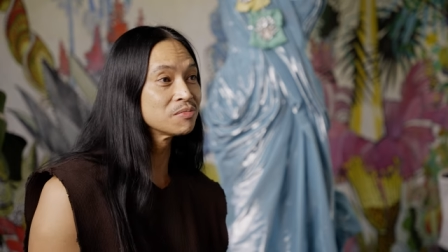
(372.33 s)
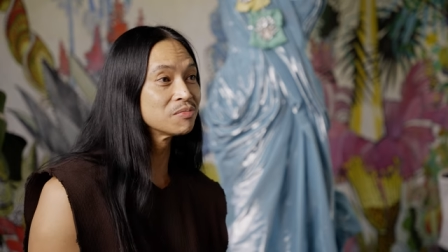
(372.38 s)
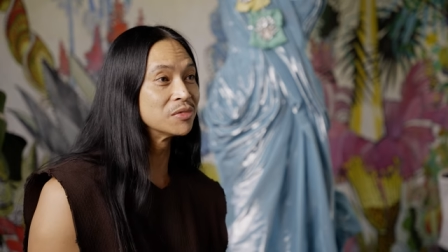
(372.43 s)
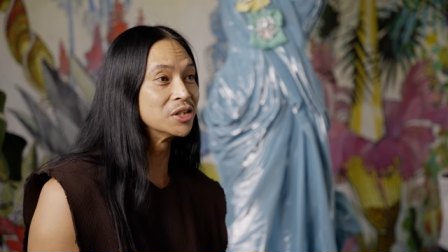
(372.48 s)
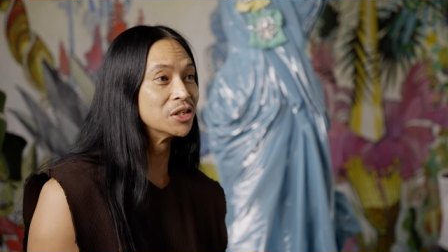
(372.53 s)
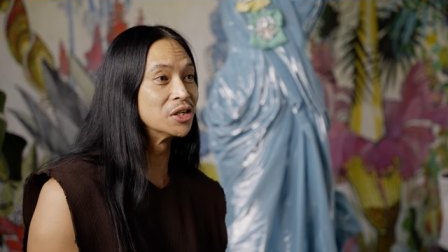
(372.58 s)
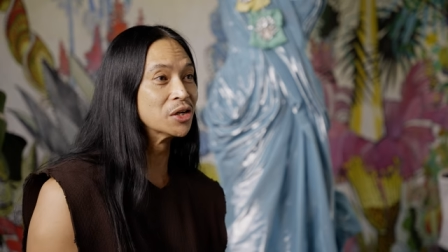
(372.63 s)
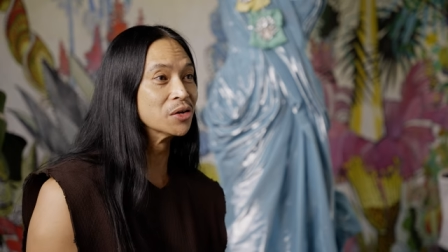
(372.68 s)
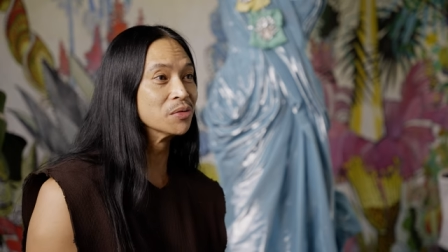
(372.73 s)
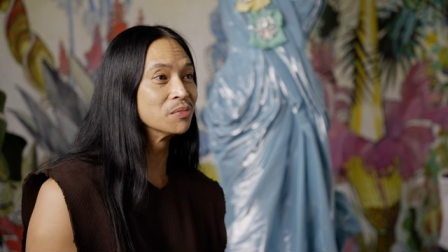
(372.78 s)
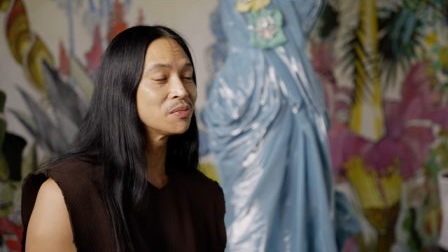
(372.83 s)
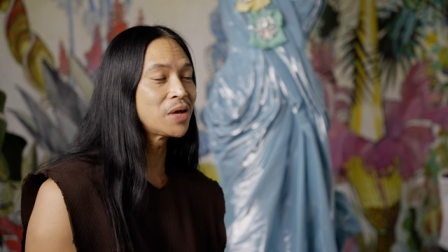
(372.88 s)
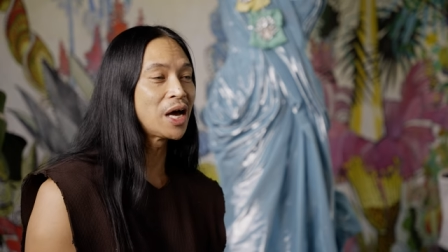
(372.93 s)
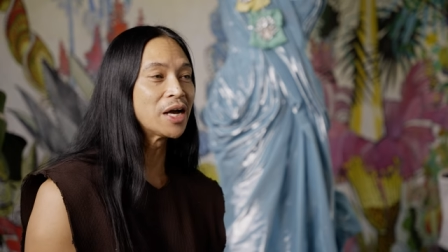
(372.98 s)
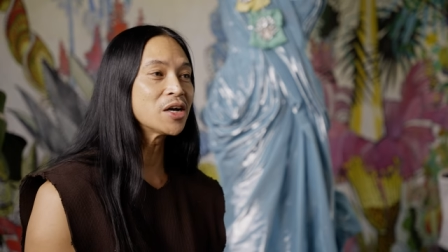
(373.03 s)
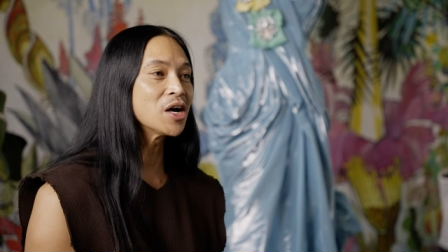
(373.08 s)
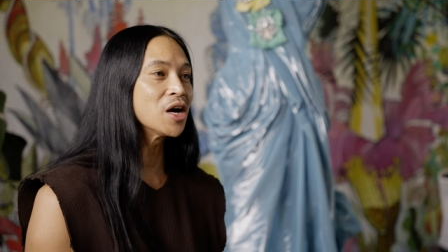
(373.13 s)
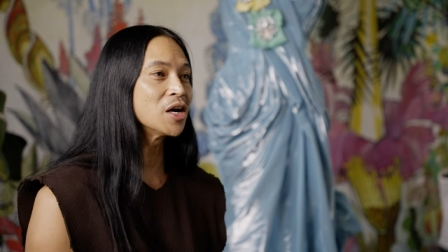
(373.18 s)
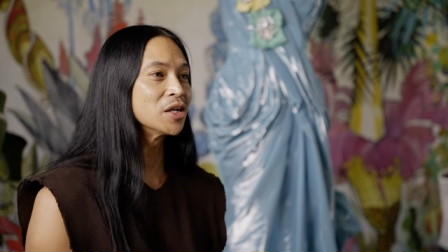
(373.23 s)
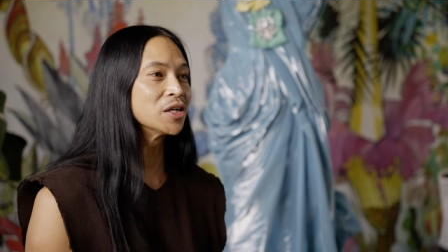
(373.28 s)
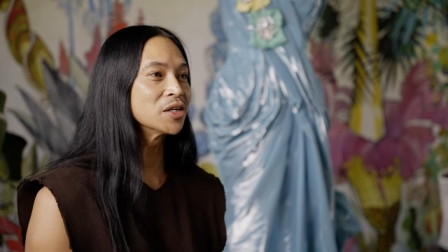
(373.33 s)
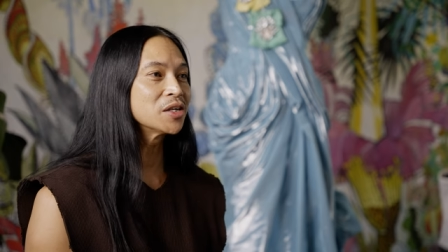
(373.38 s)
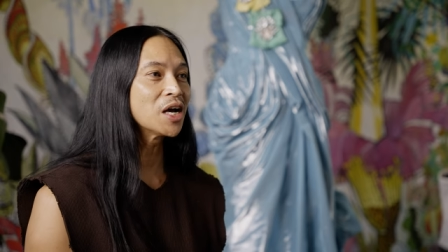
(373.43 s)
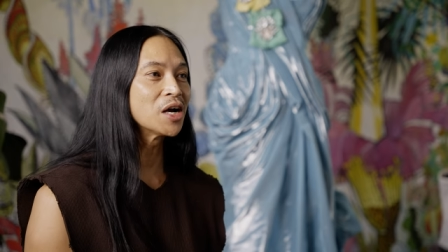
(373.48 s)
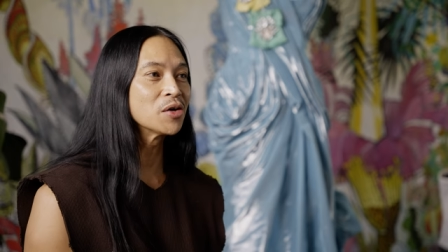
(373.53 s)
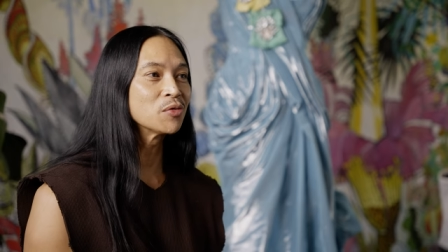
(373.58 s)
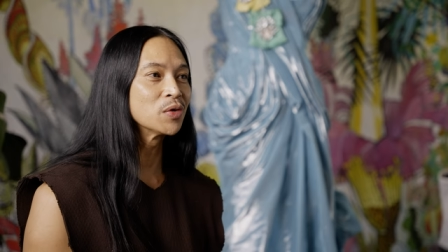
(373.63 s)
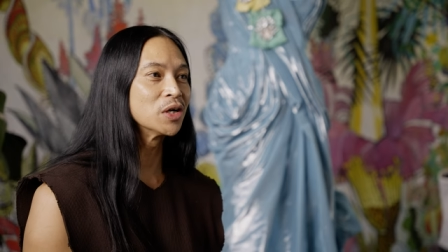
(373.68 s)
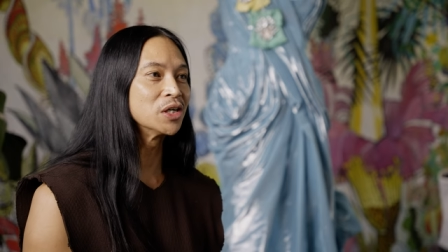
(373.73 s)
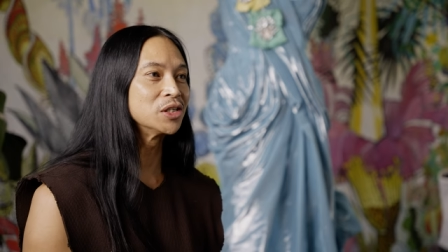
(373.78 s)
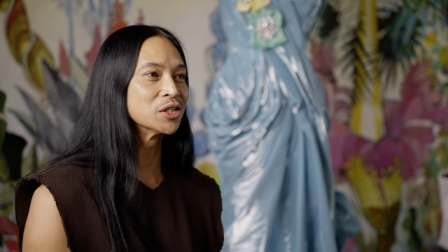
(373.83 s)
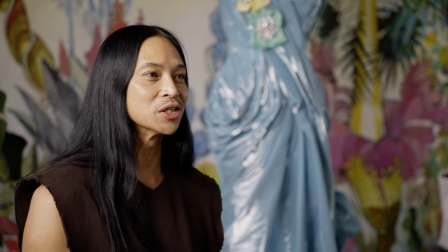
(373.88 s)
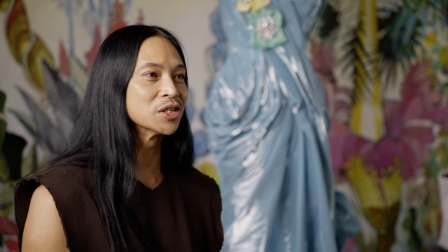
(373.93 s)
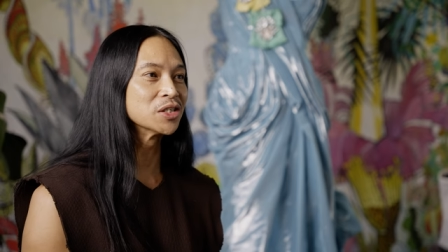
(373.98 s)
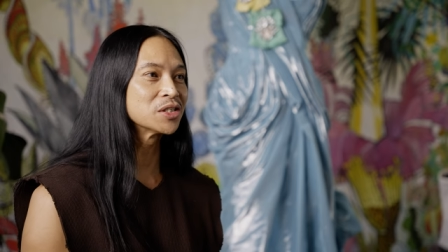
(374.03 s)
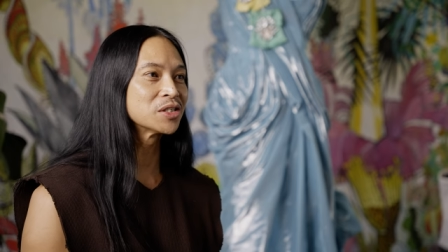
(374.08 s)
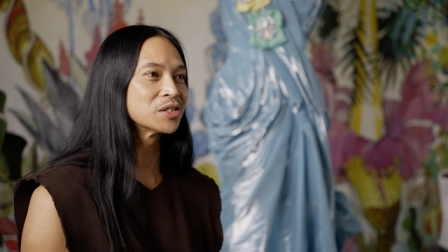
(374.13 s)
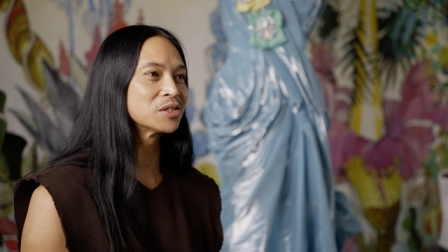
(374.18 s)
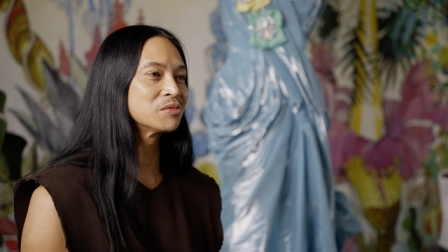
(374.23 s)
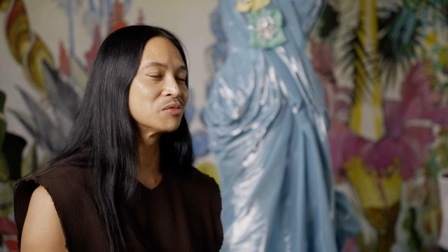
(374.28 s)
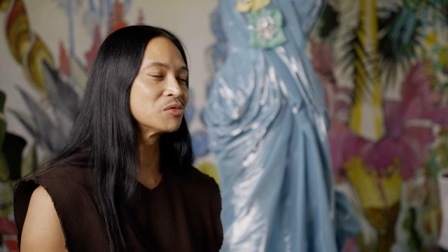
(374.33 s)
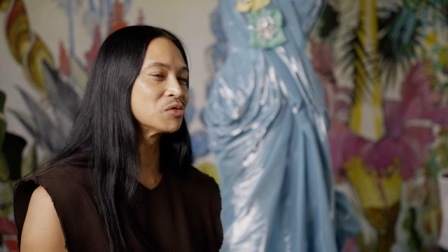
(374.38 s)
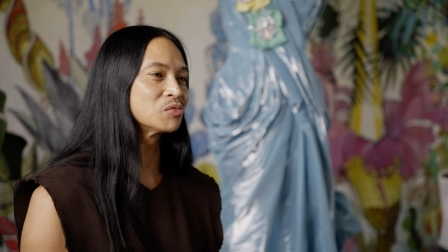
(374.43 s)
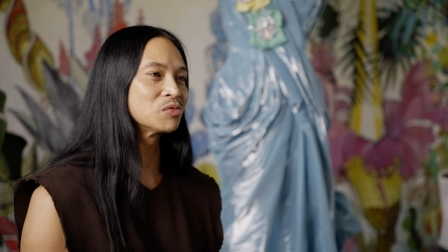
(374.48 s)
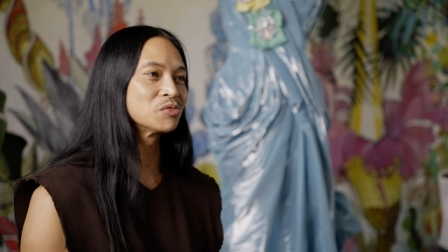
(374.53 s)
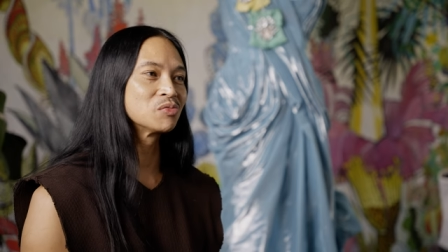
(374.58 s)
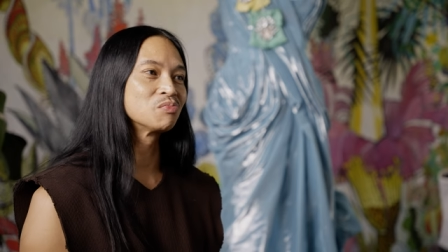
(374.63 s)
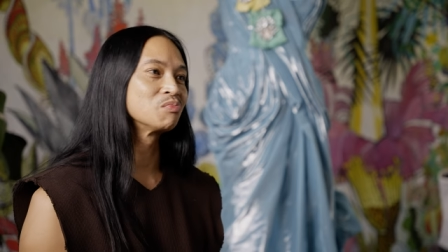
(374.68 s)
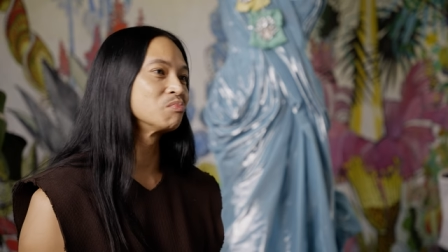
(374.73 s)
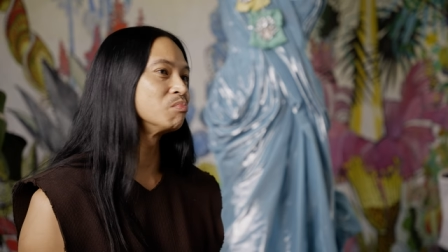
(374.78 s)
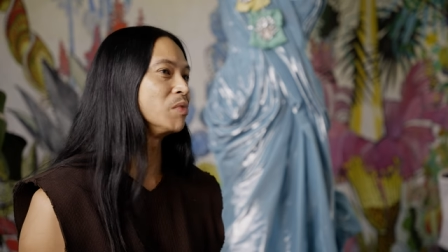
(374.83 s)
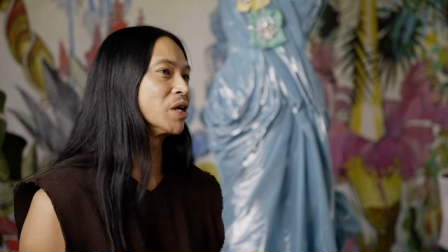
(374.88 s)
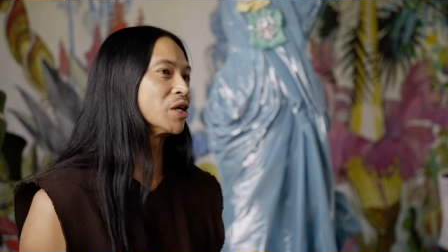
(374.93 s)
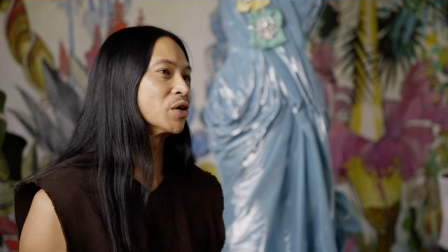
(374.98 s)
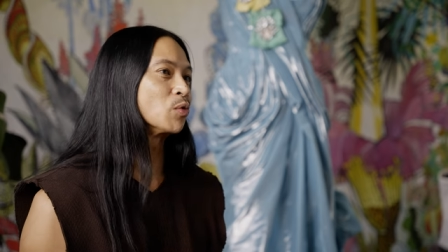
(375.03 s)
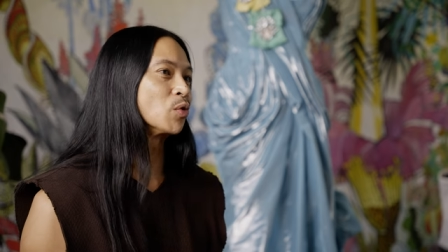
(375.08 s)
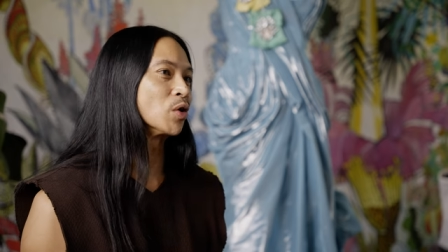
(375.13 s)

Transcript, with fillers: you know, iconic, outrageous, make it